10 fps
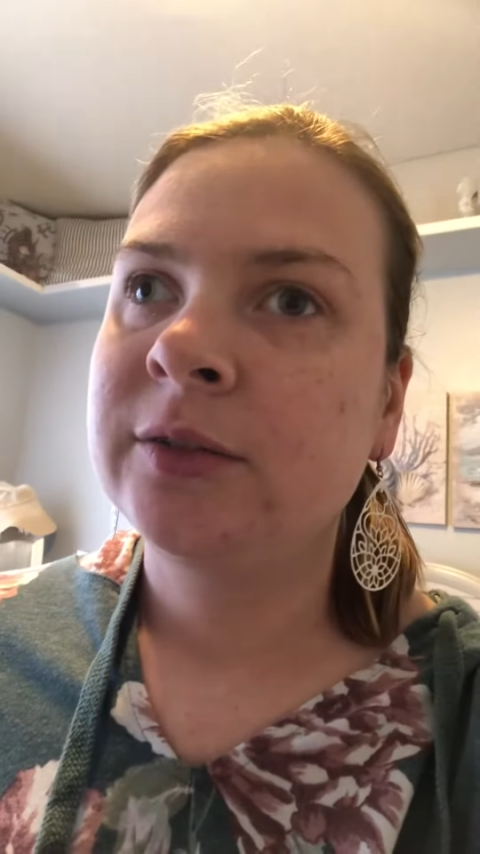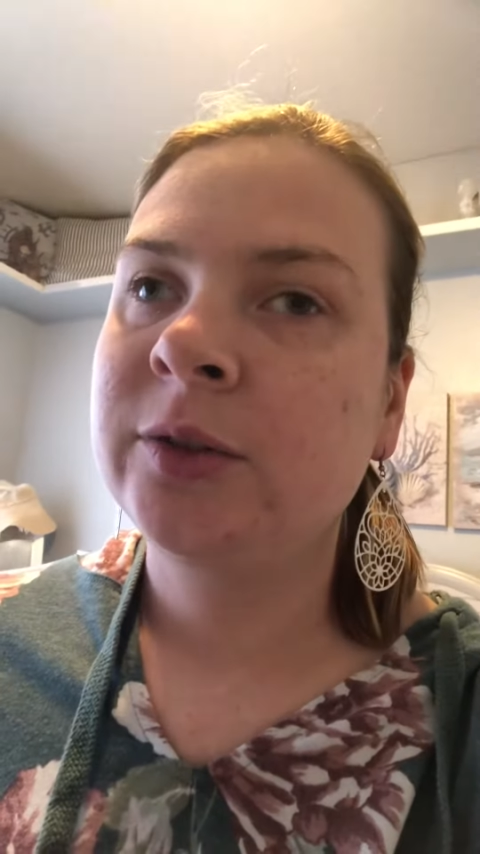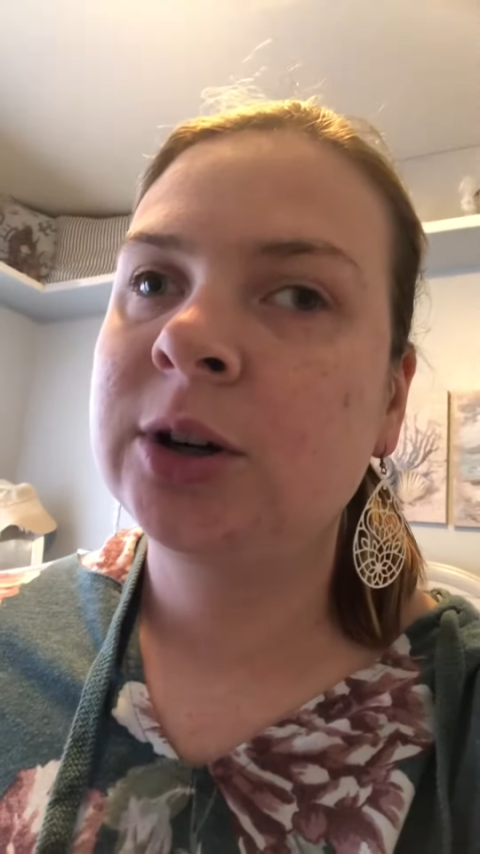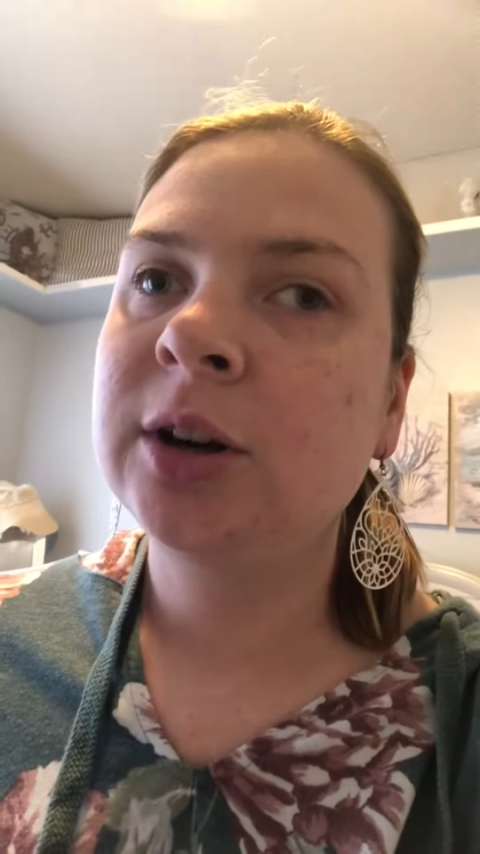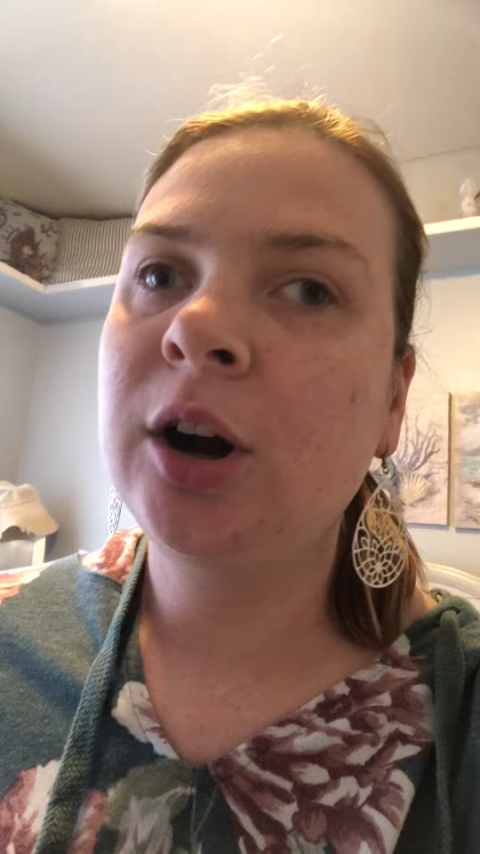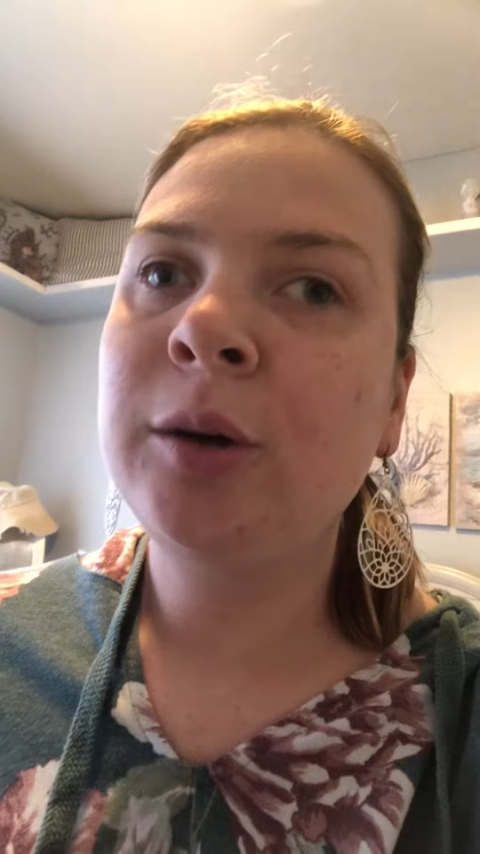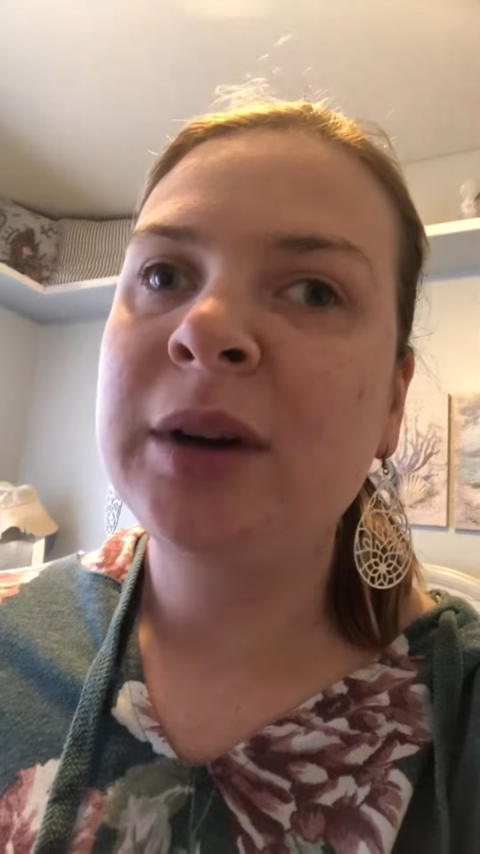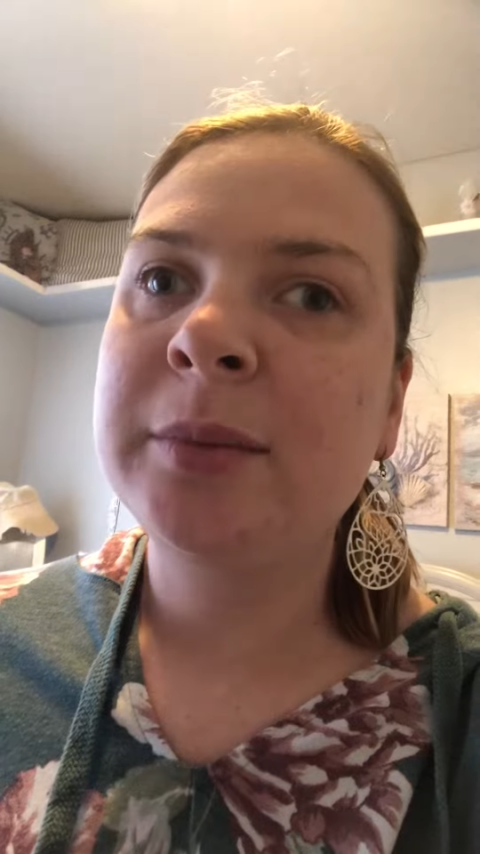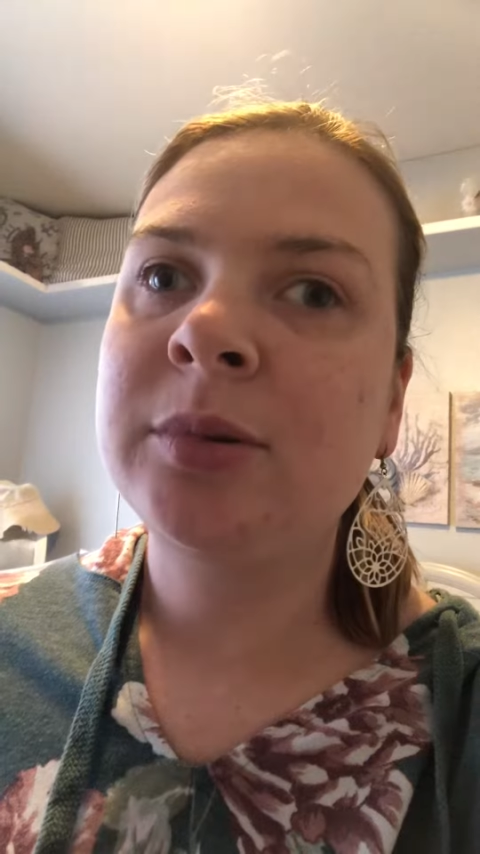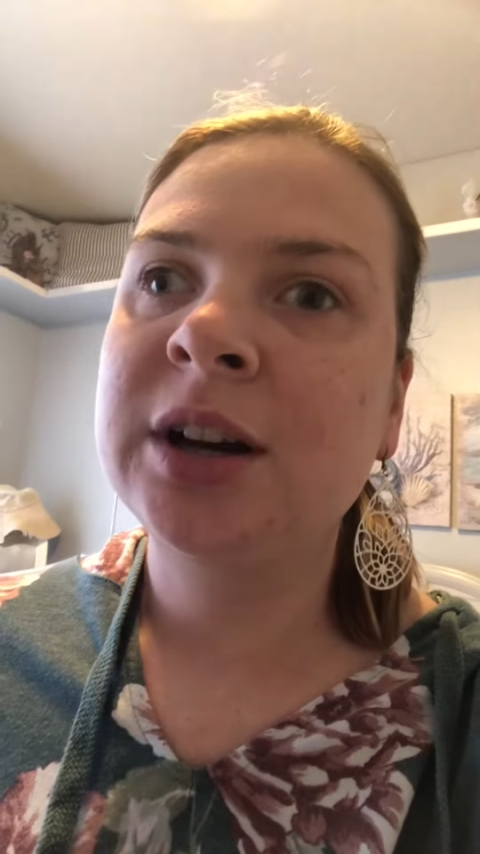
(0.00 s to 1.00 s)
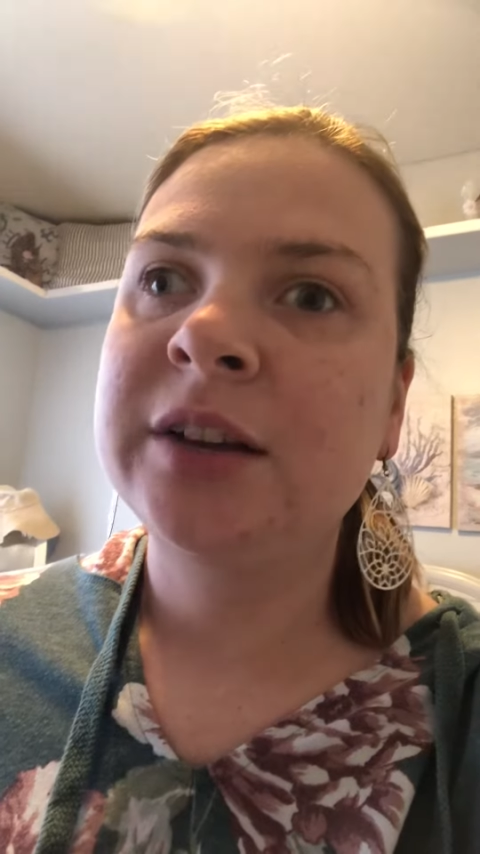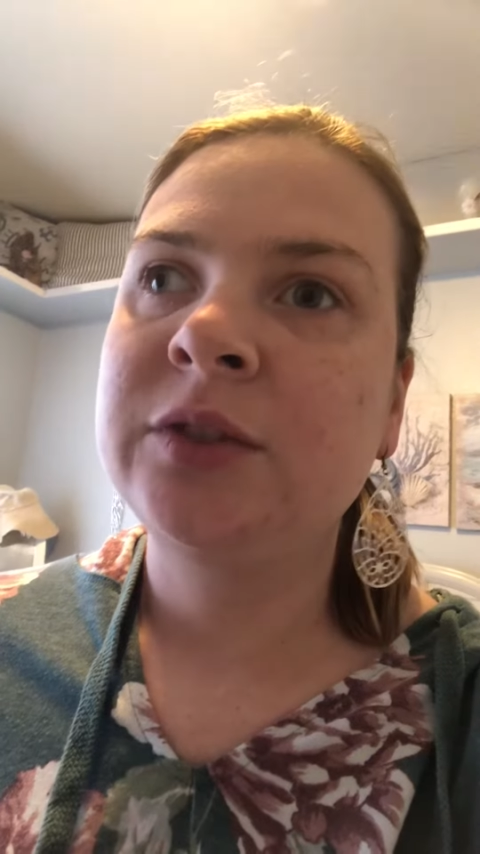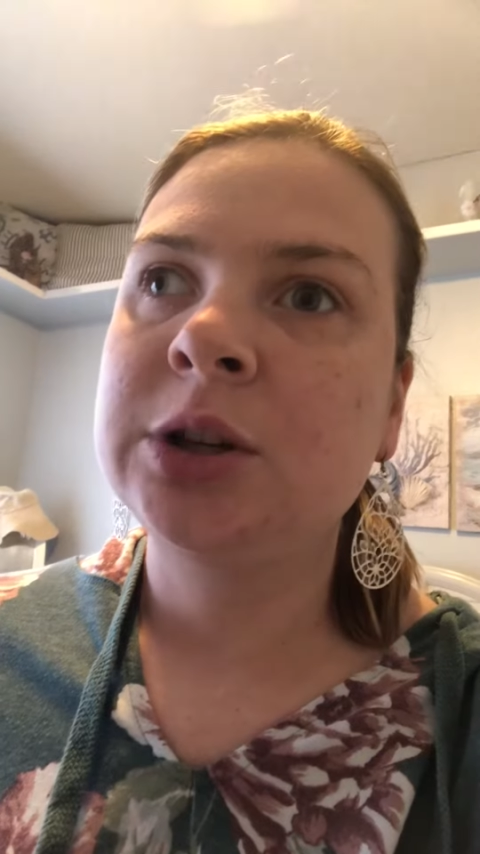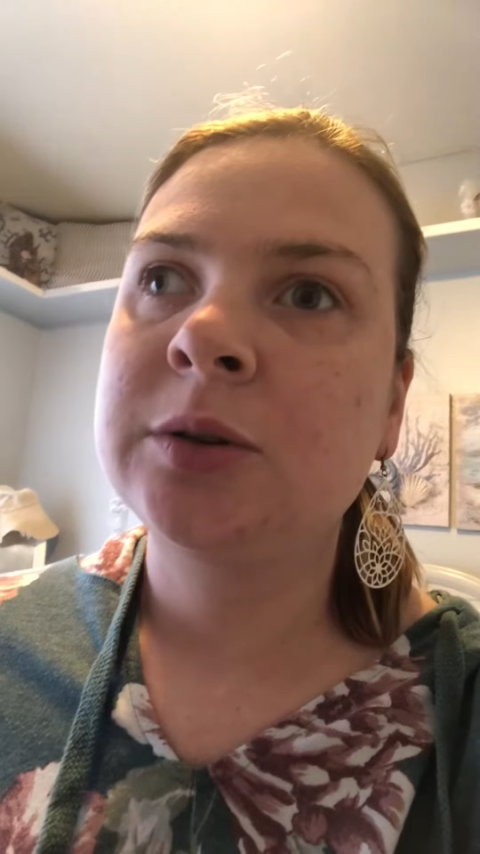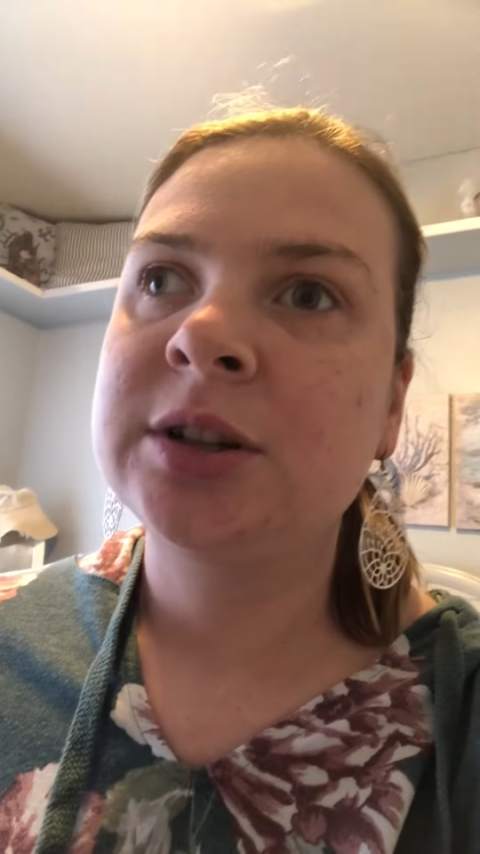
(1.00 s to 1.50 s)
for all my blind
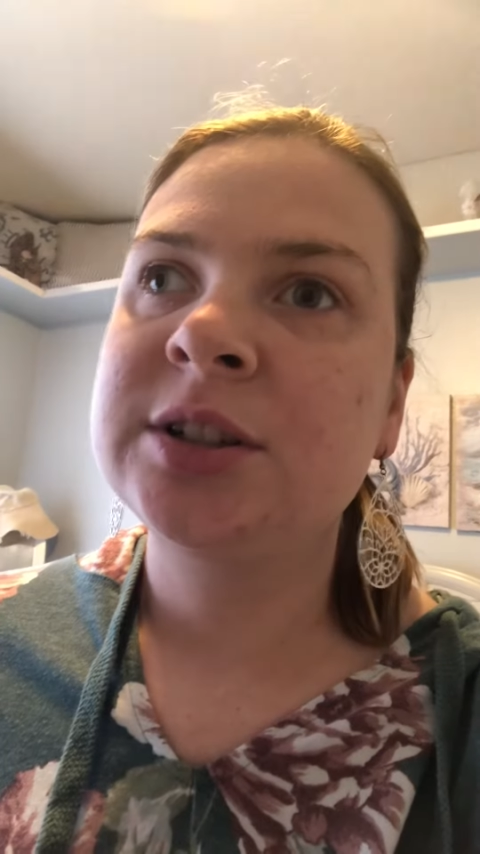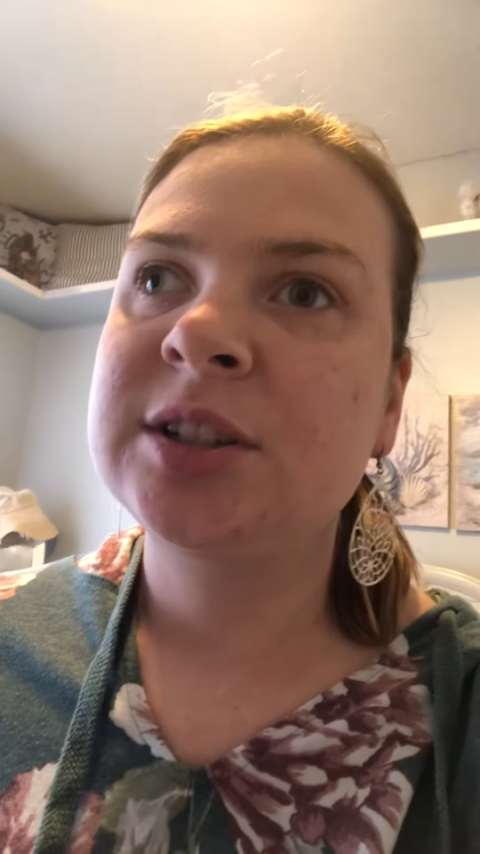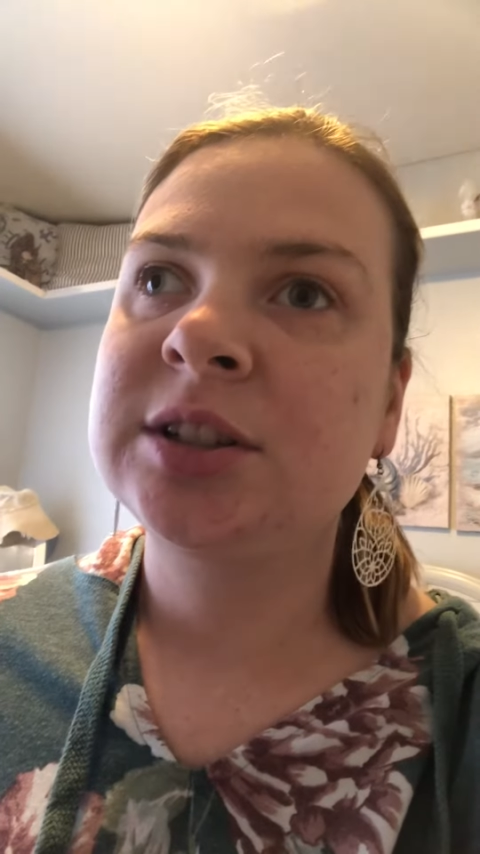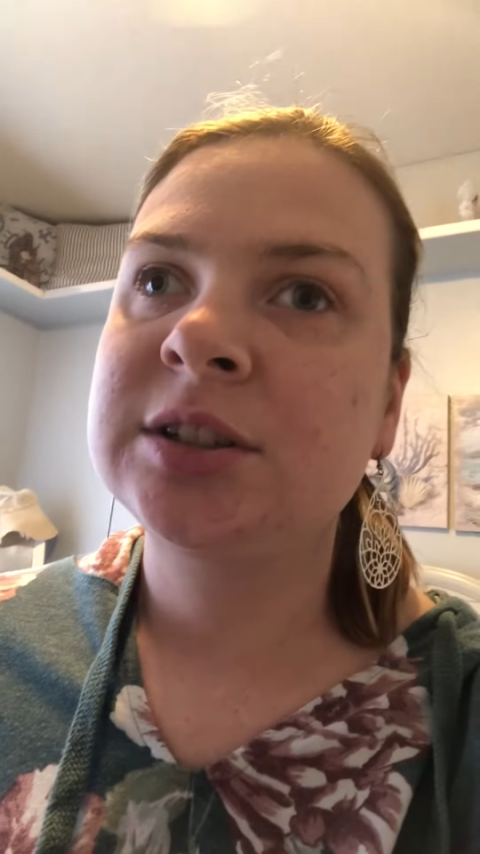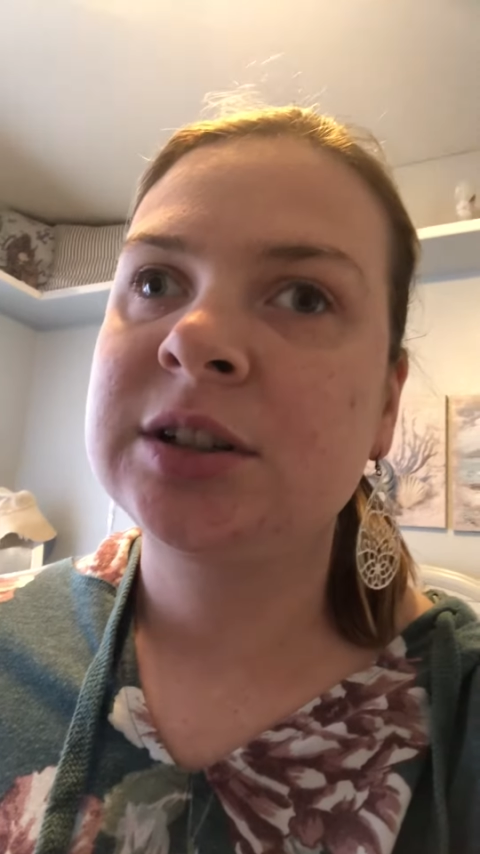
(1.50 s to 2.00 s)
viewers,